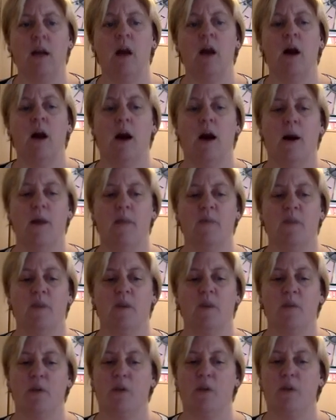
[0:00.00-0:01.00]

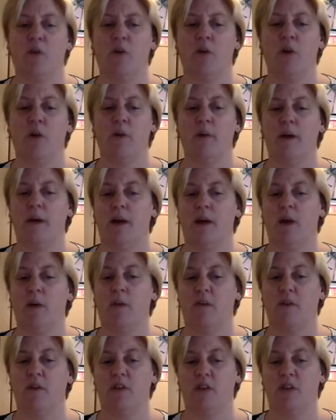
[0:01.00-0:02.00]
But I thought it might help if I
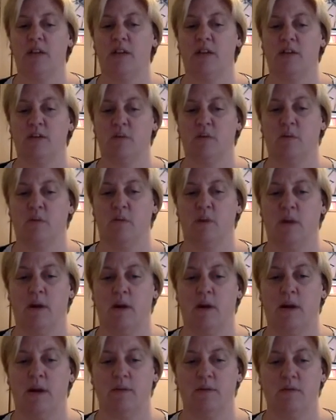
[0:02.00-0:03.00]
shared some of mine.
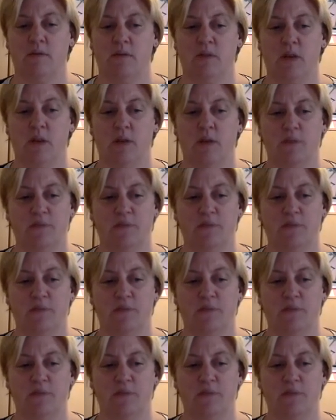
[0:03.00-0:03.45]
So